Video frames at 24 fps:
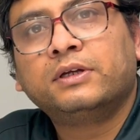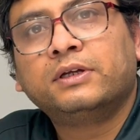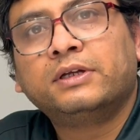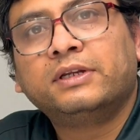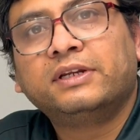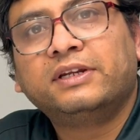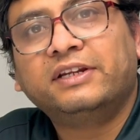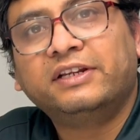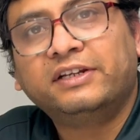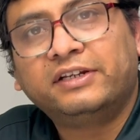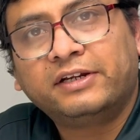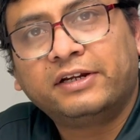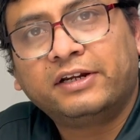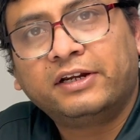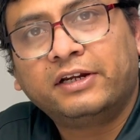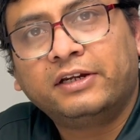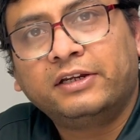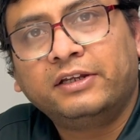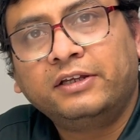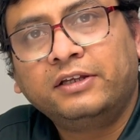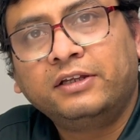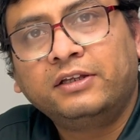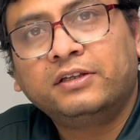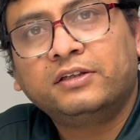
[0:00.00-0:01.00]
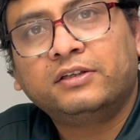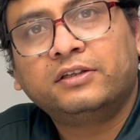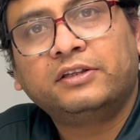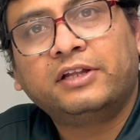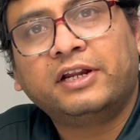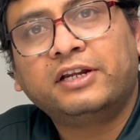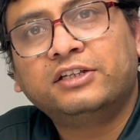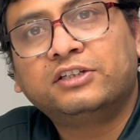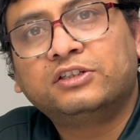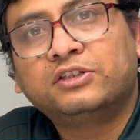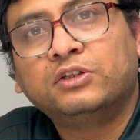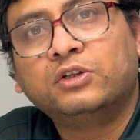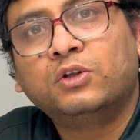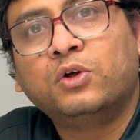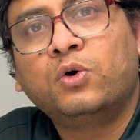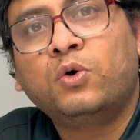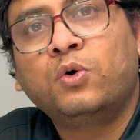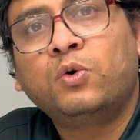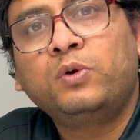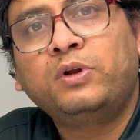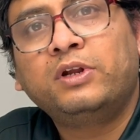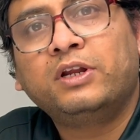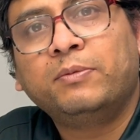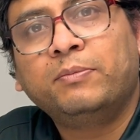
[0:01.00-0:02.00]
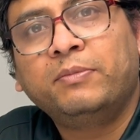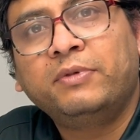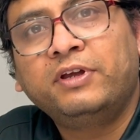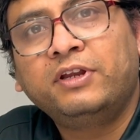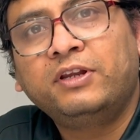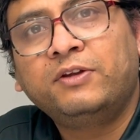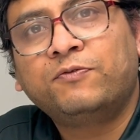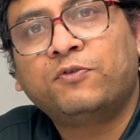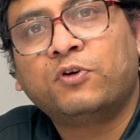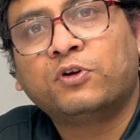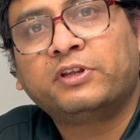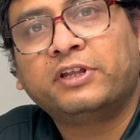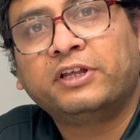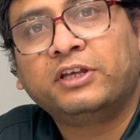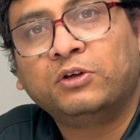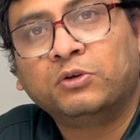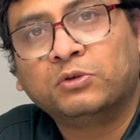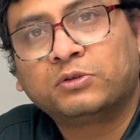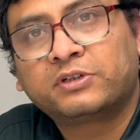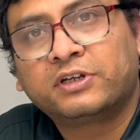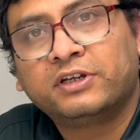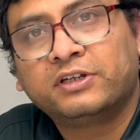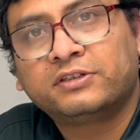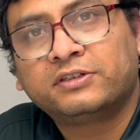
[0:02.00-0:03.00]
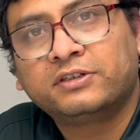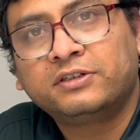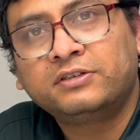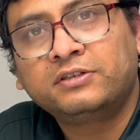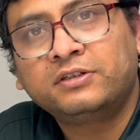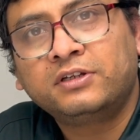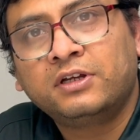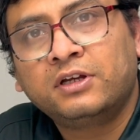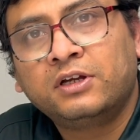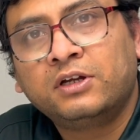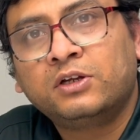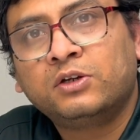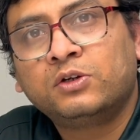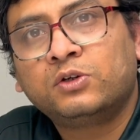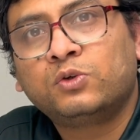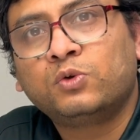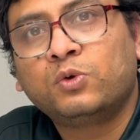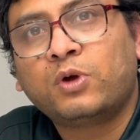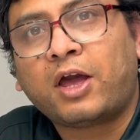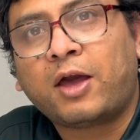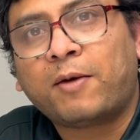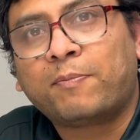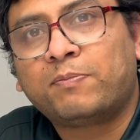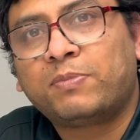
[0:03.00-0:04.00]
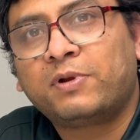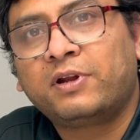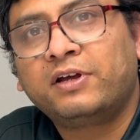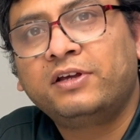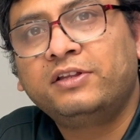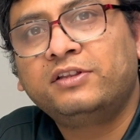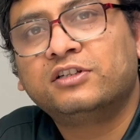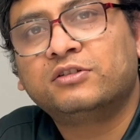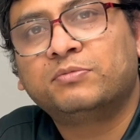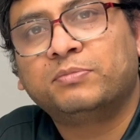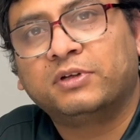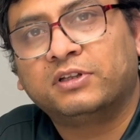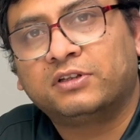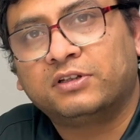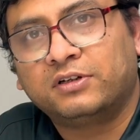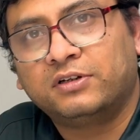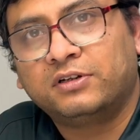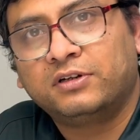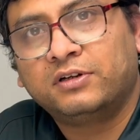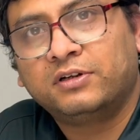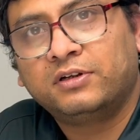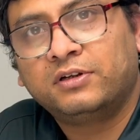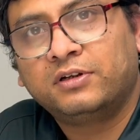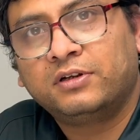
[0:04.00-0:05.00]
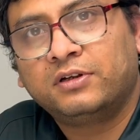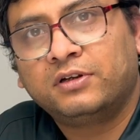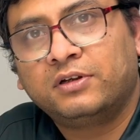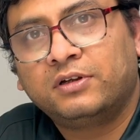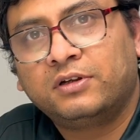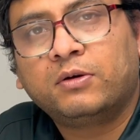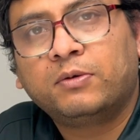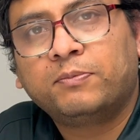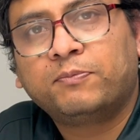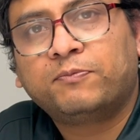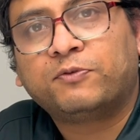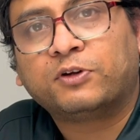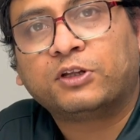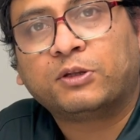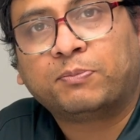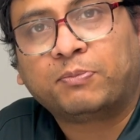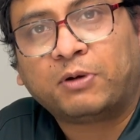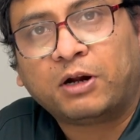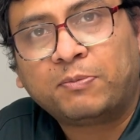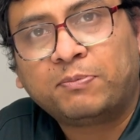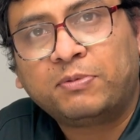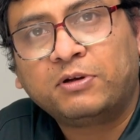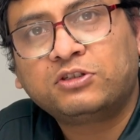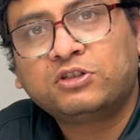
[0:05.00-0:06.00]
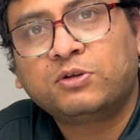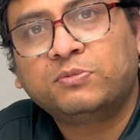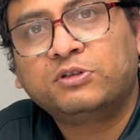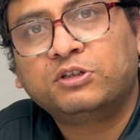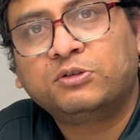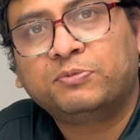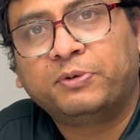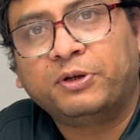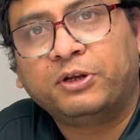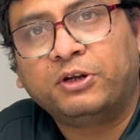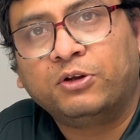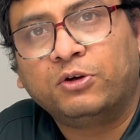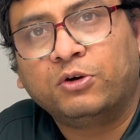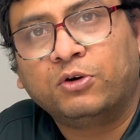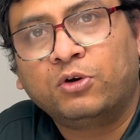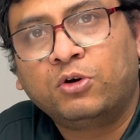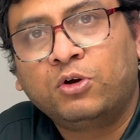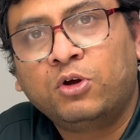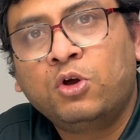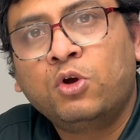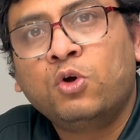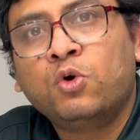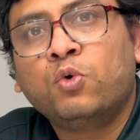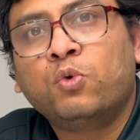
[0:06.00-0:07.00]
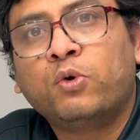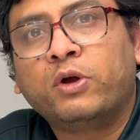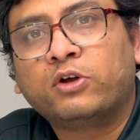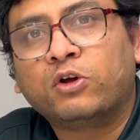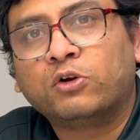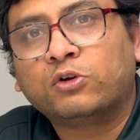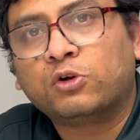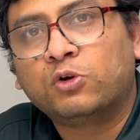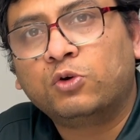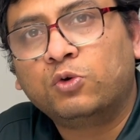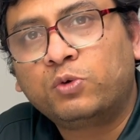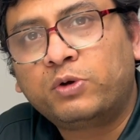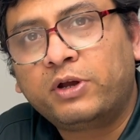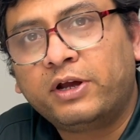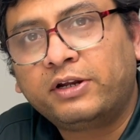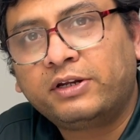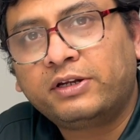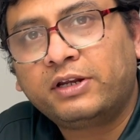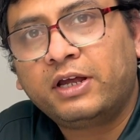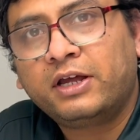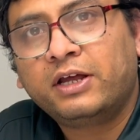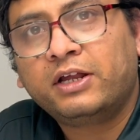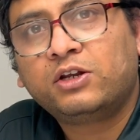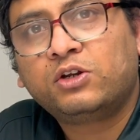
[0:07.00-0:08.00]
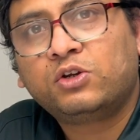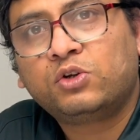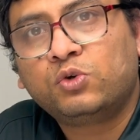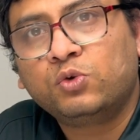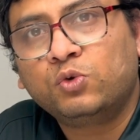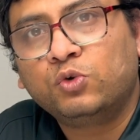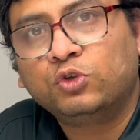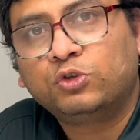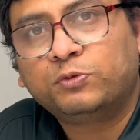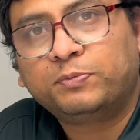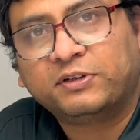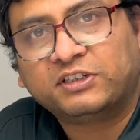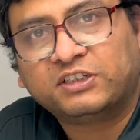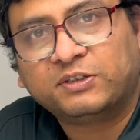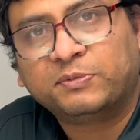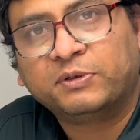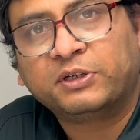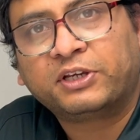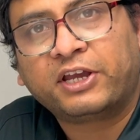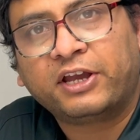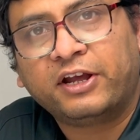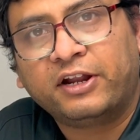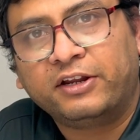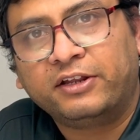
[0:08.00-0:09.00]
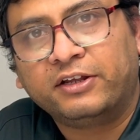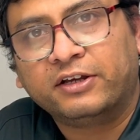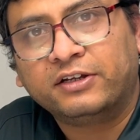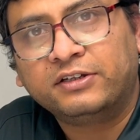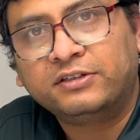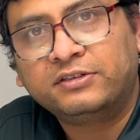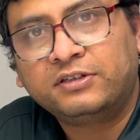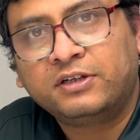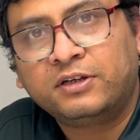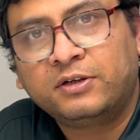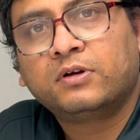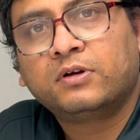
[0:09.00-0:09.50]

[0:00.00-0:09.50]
Literally, there is no limit for the use cases to apply this method. For the purpose of this video, we are going to look at two specific areas.